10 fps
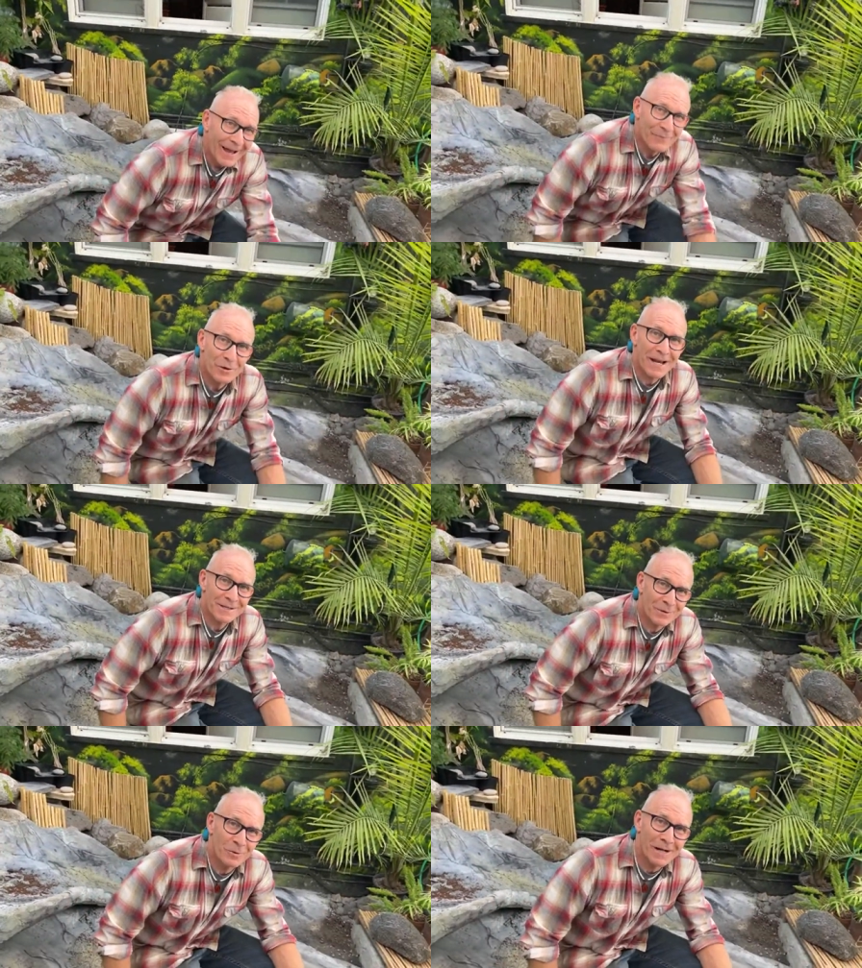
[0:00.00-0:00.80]
If you guys have
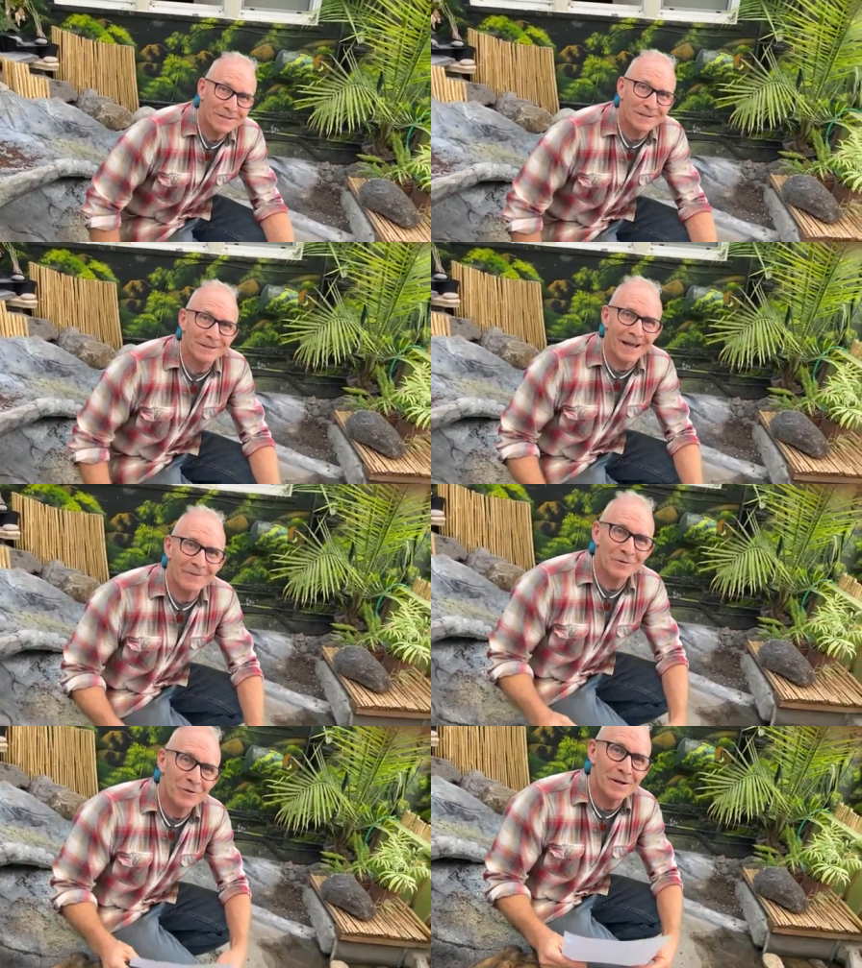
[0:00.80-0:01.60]
been watching the
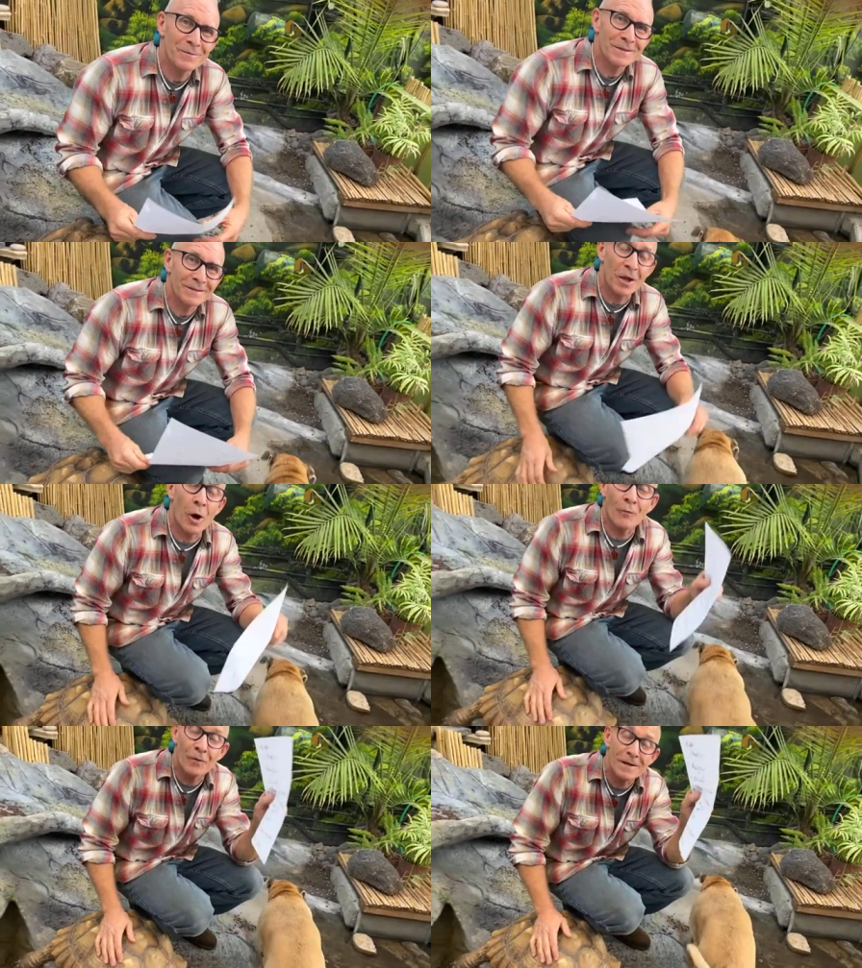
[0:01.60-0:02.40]
live streams,
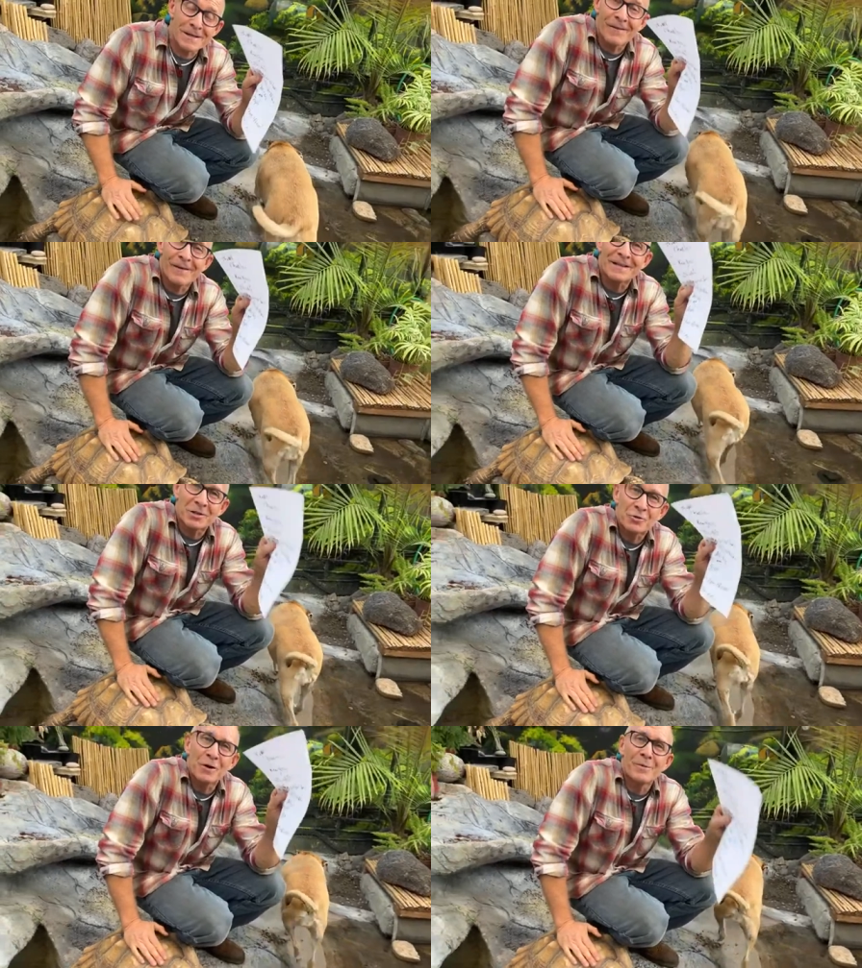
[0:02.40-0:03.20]
so first off, it's
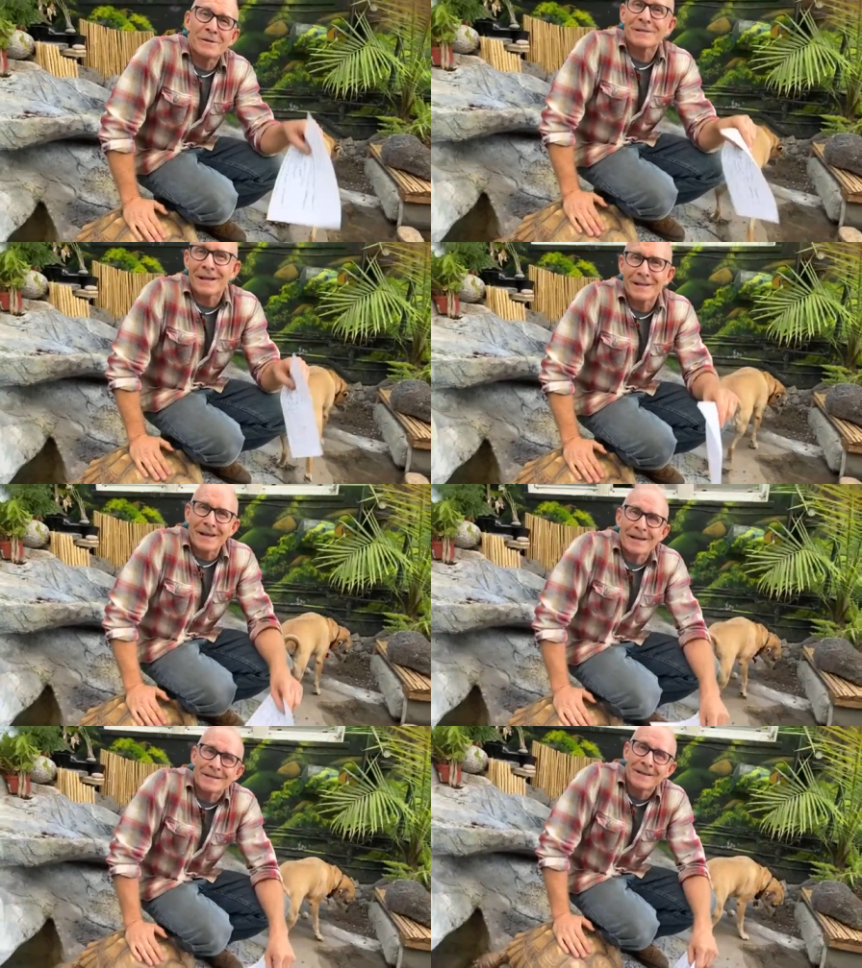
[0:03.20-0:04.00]
streaming
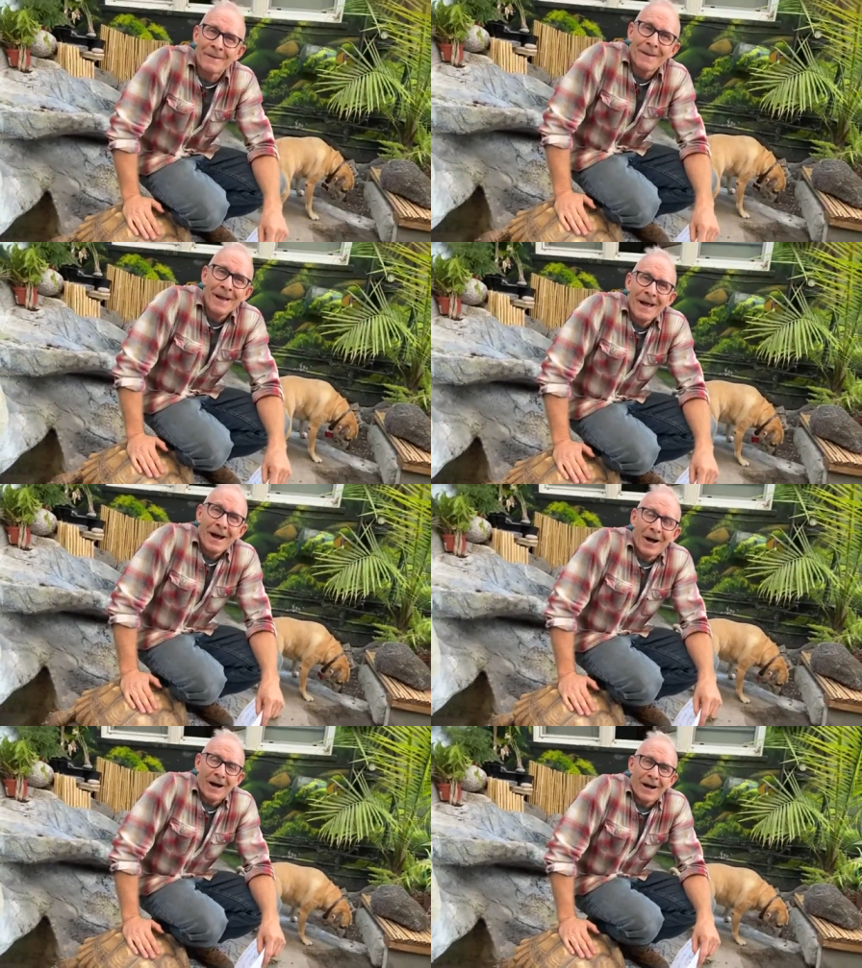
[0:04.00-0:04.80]
Sundays,
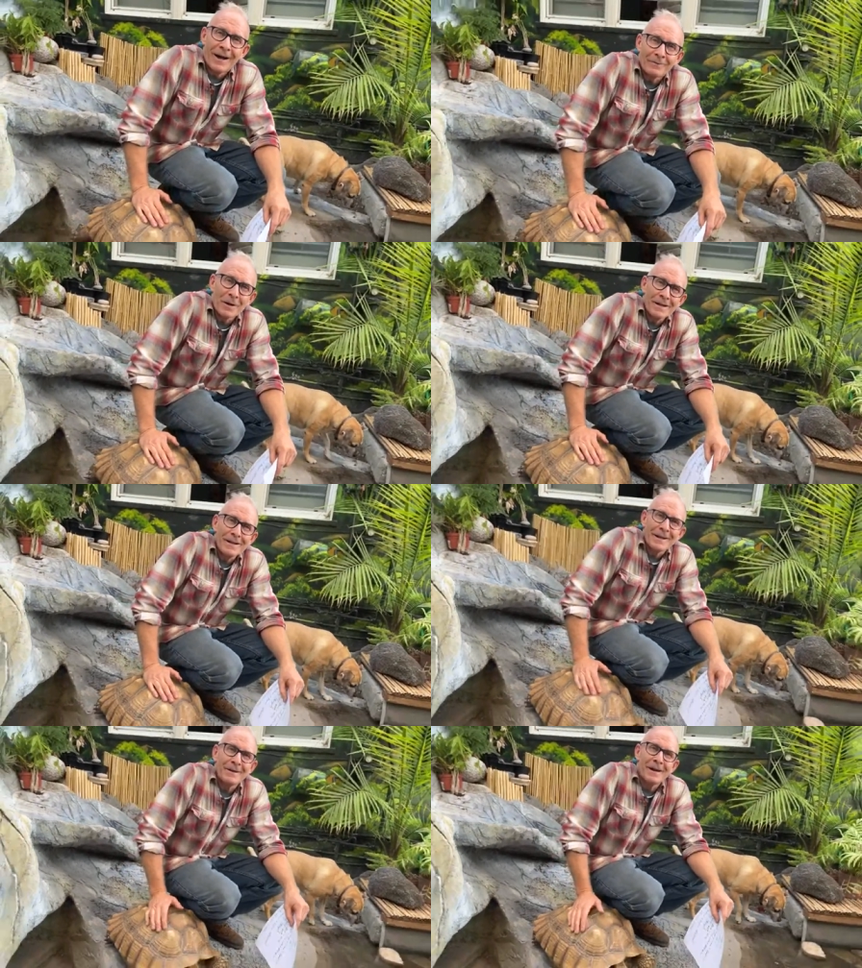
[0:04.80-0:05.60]
right
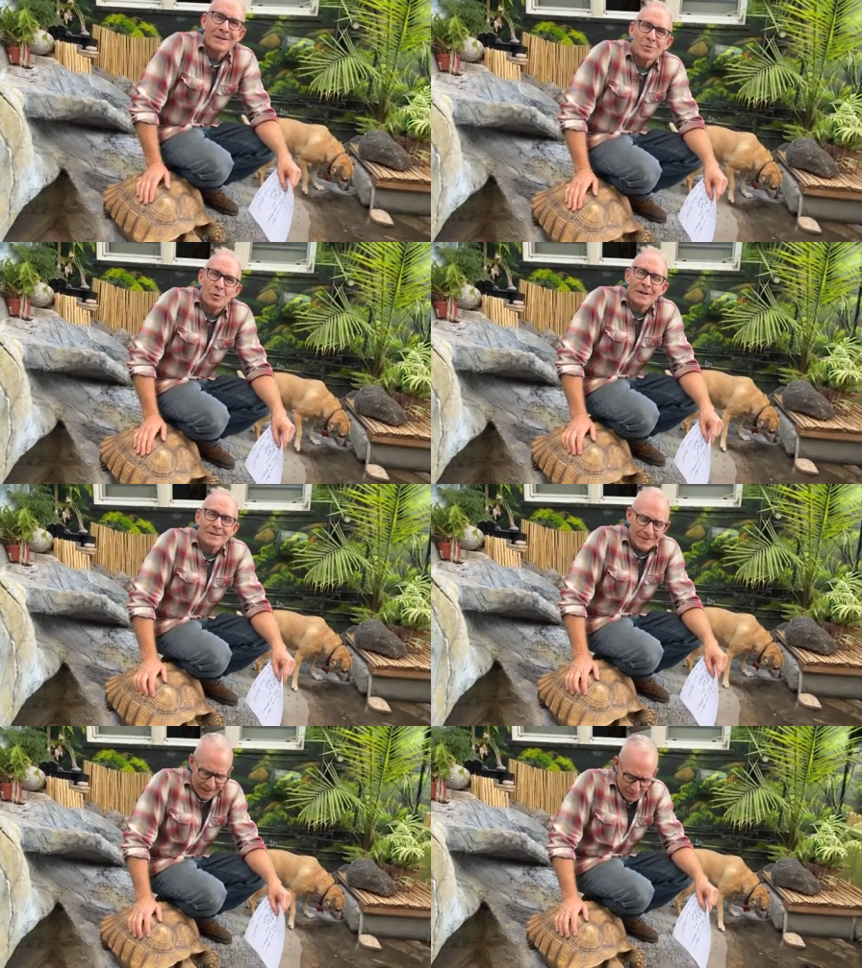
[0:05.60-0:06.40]
here at
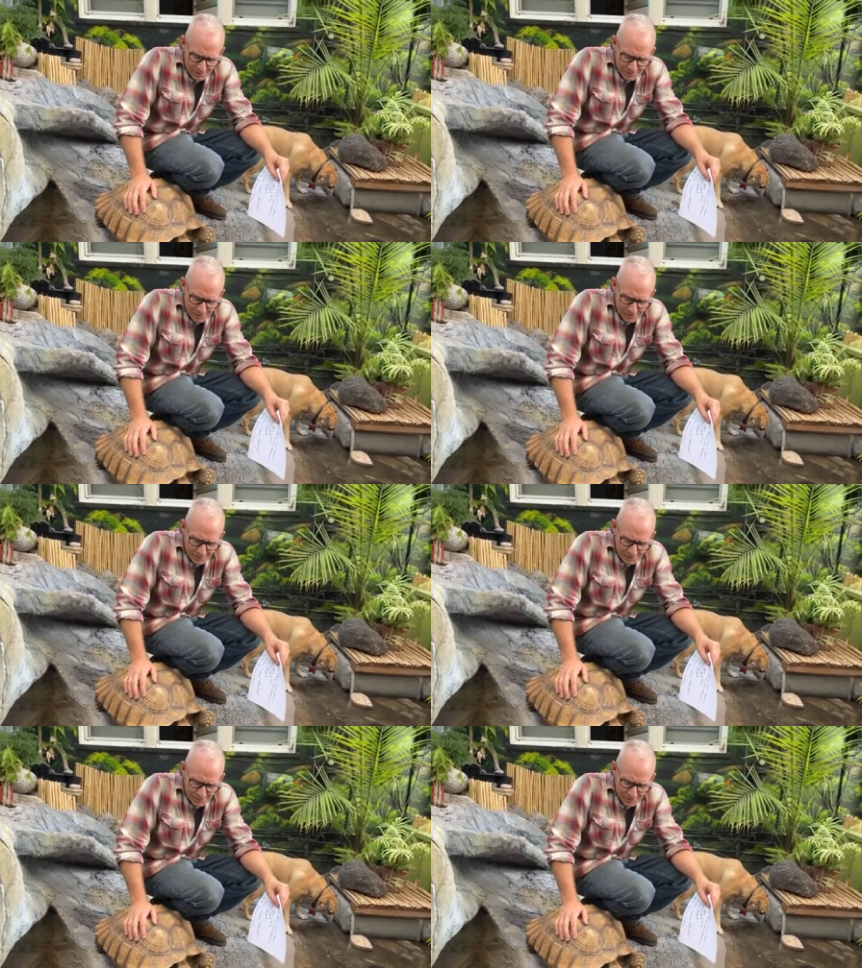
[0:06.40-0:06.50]
TortoiseLand.